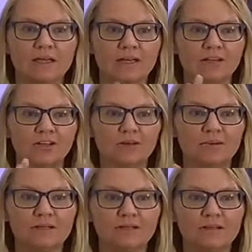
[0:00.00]
Hello,
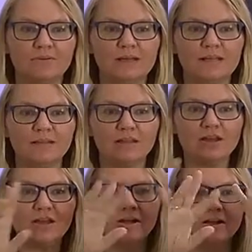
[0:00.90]
hello,
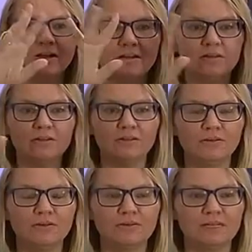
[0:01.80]

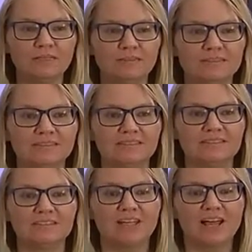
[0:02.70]
hello.
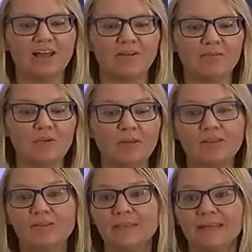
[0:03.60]

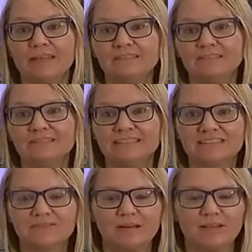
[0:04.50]
Welcome in.
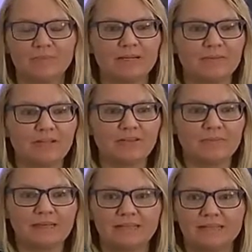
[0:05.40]
Welcome in,
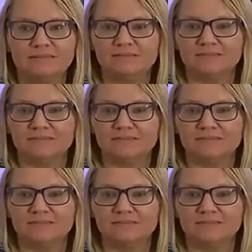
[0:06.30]
welcome in.